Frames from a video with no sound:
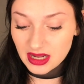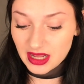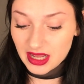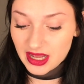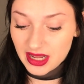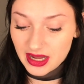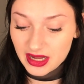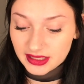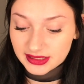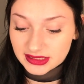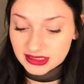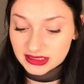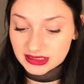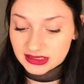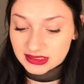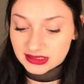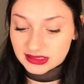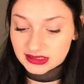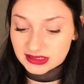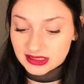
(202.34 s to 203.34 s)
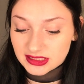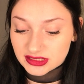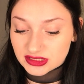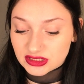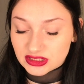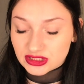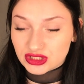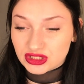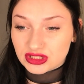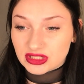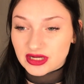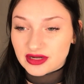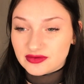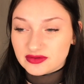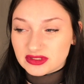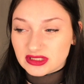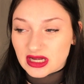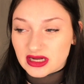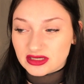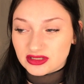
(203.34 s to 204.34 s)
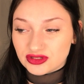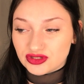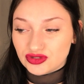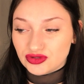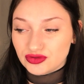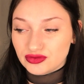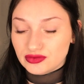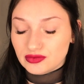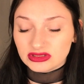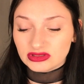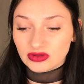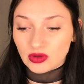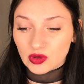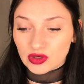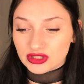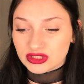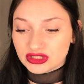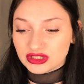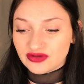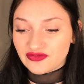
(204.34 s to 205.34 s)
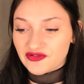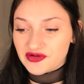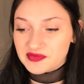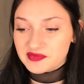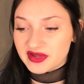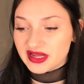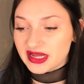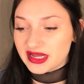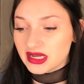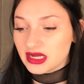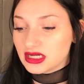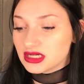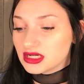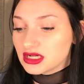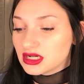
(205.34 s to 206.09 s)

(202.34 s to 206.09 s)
And this shade was kind of too orangey for me.